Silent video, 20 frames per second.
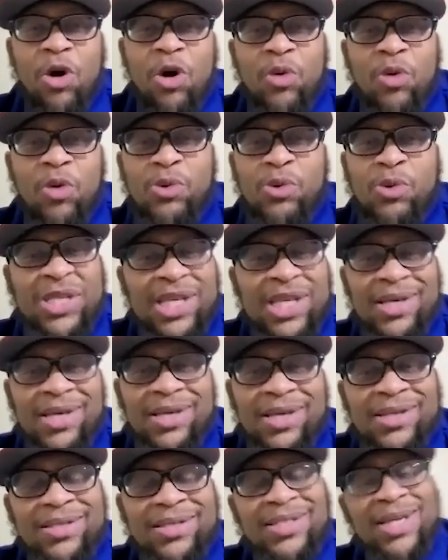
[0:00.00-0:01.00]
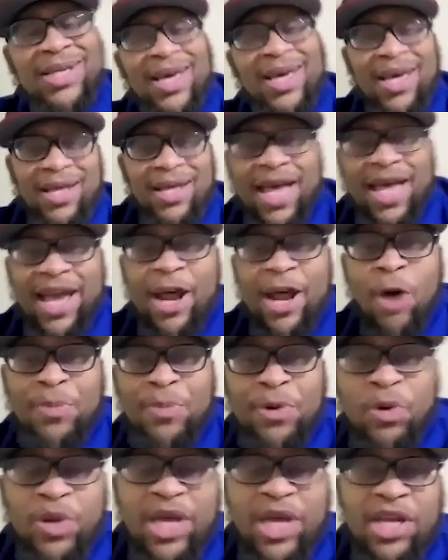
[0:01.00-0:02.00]
or routines that
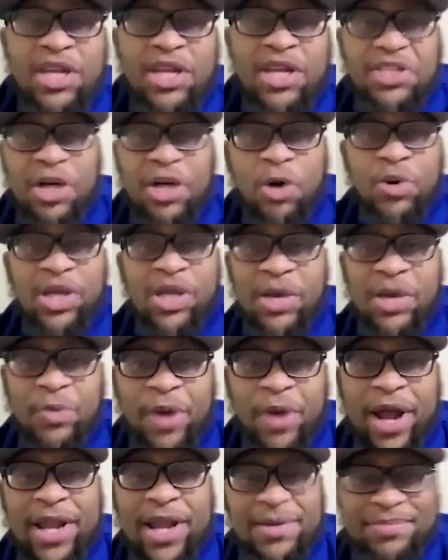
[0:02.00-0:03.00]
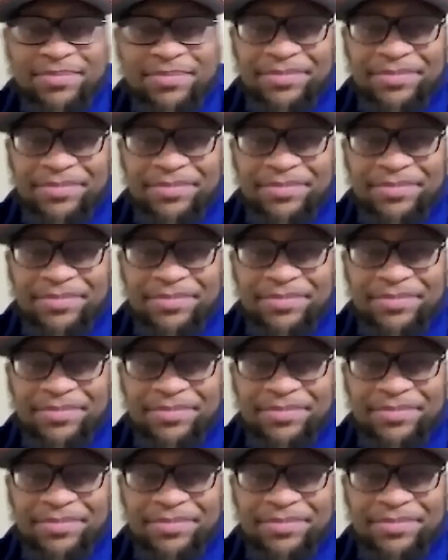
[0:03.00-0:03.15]
help you get in the zone and get ready?